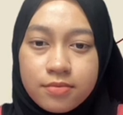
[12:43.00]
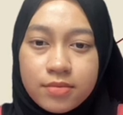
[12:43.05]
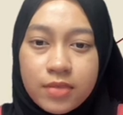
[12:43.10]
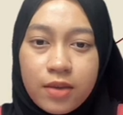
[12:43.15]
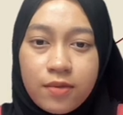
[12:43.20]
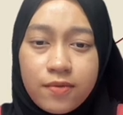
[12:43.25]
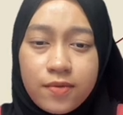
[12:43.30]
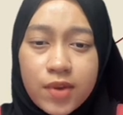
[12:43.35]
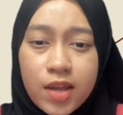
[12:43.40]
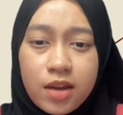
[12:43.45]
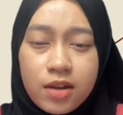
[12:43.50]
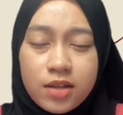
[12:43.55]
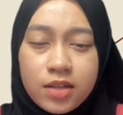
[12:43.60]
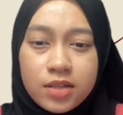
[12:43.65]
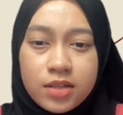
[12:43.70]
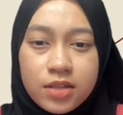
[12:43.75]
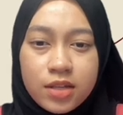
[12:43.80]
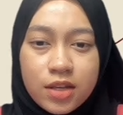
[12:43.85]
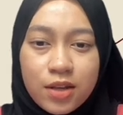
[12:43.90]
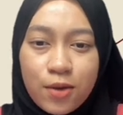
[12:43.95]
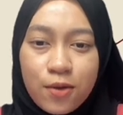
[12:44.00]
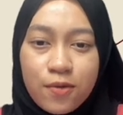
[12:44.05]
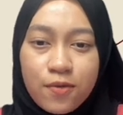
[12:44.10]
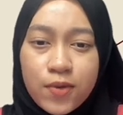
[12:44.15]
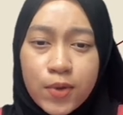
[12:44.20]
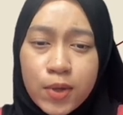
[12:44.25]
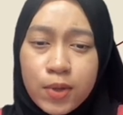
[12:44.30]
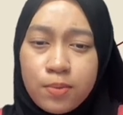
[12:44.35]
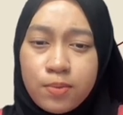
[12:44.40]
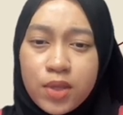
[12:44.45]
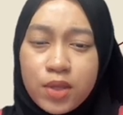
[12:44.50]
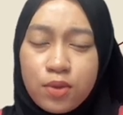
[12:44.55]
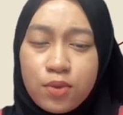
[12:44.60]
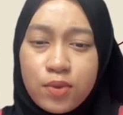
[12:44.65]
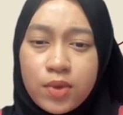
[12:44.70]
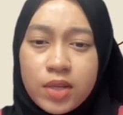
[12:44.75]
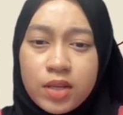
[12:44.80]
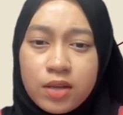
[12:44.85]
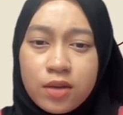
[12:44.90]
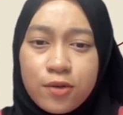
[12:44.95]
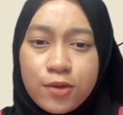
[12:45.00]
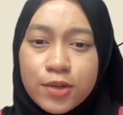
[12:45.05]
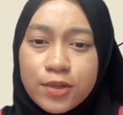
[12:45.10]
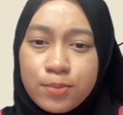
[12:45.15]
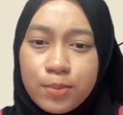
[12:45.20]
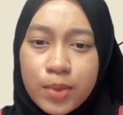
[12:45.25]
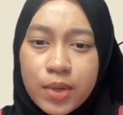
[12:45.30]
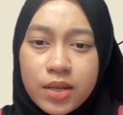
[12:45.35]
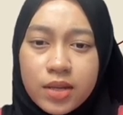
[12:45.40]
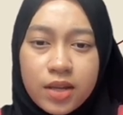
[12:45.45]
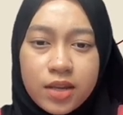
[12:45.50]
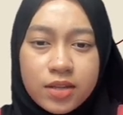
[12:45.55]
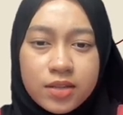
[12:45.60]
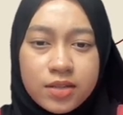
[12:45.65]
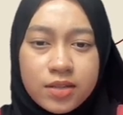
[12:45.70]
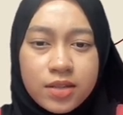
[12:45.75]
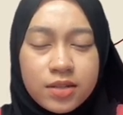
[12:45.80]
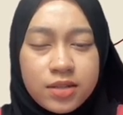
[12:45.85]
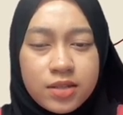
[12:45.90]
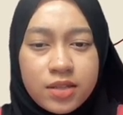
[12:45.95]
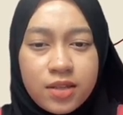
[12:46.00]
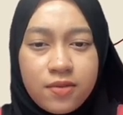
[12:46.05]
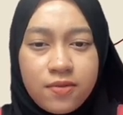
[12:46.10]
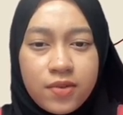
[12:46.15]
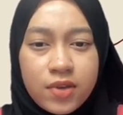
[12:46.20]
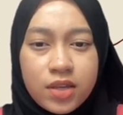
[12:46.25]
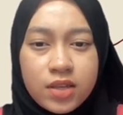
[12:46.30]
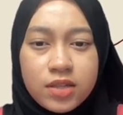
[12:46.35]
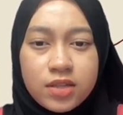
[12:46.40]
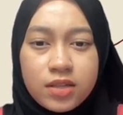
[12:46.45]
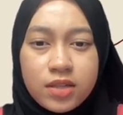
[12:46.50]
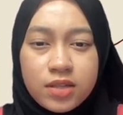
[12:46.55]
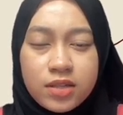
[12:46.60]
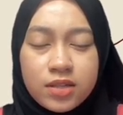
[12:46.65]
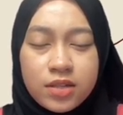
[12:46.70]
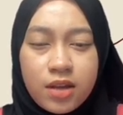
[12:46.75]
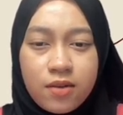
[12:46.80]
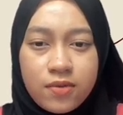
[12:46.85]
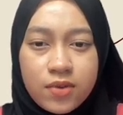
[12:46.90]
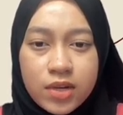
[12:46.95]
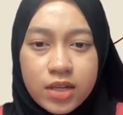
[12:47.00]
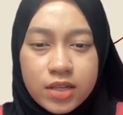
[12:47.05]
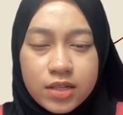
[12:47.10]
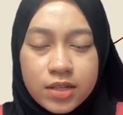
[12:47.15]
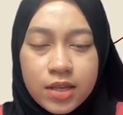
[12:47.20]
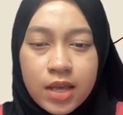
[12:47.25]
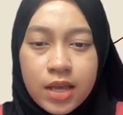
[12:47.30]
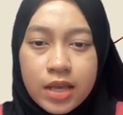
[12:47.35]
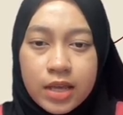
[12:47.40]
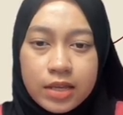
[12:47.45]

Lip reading: If there is a conflict between the gospel and scientific discoveries,